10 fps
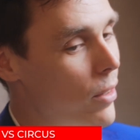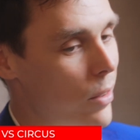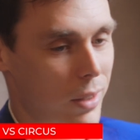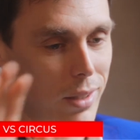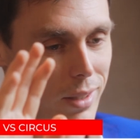
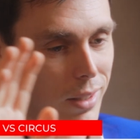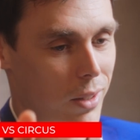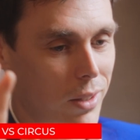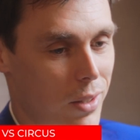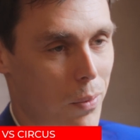no, it's
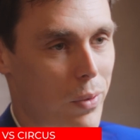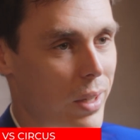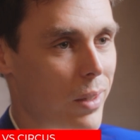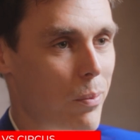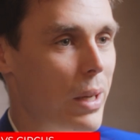not
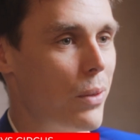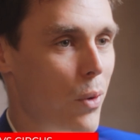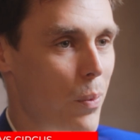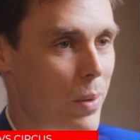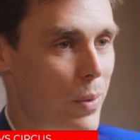something bad
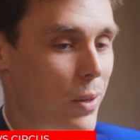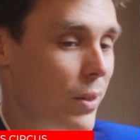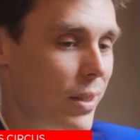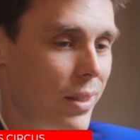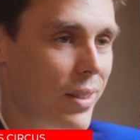for me
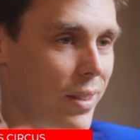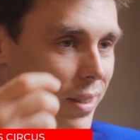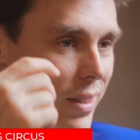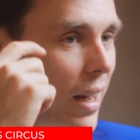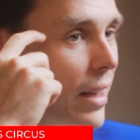because
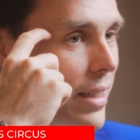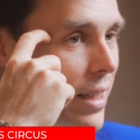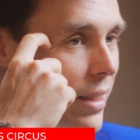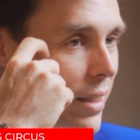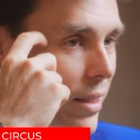at
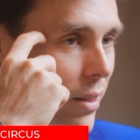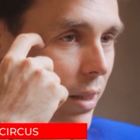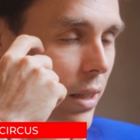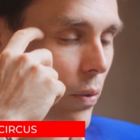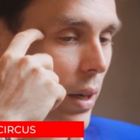the end
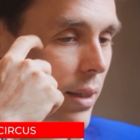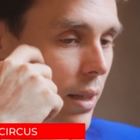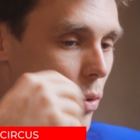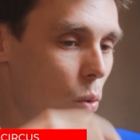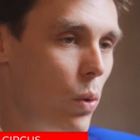it's fight
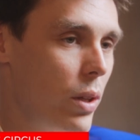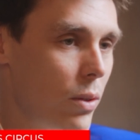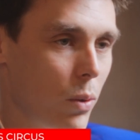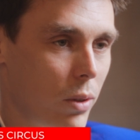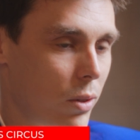heads who
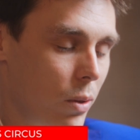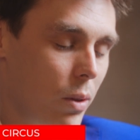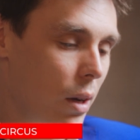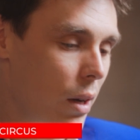wins. So